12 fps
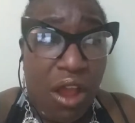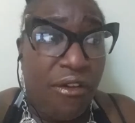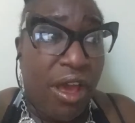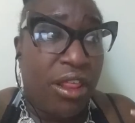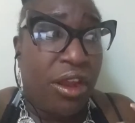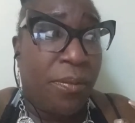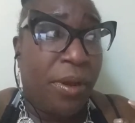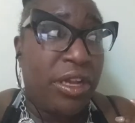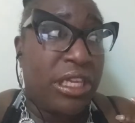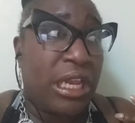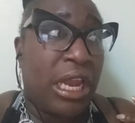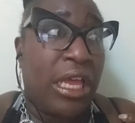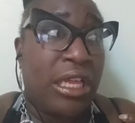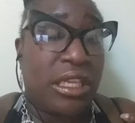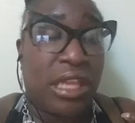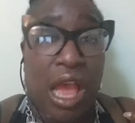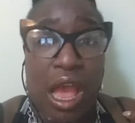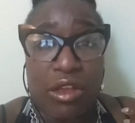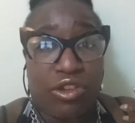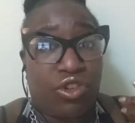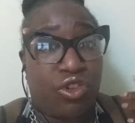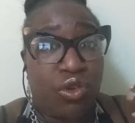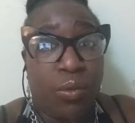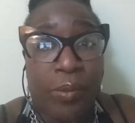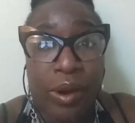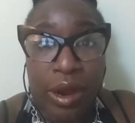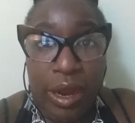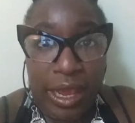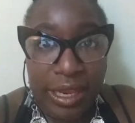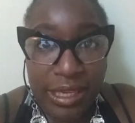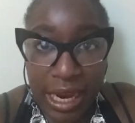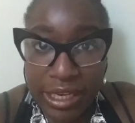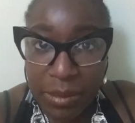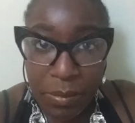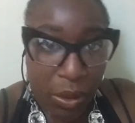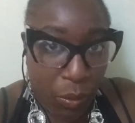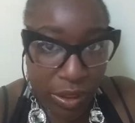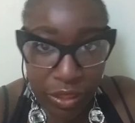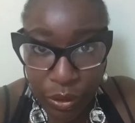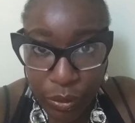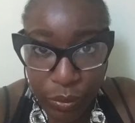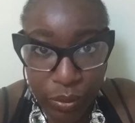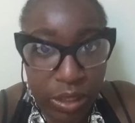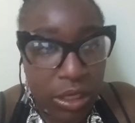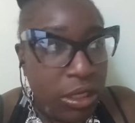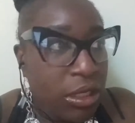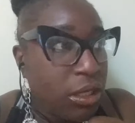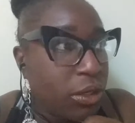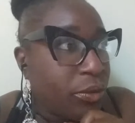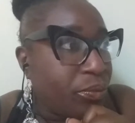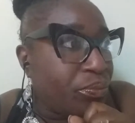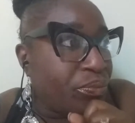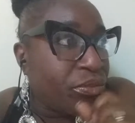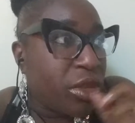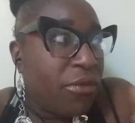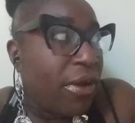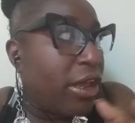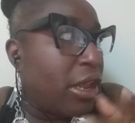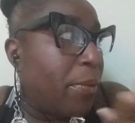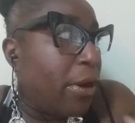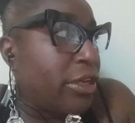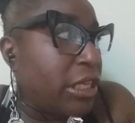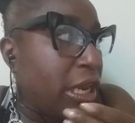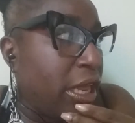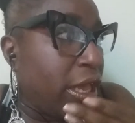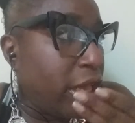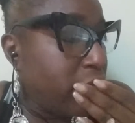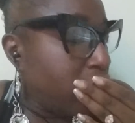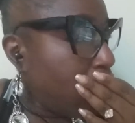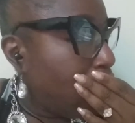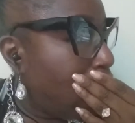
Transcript: rather the person is super excited to be with you, rather the person is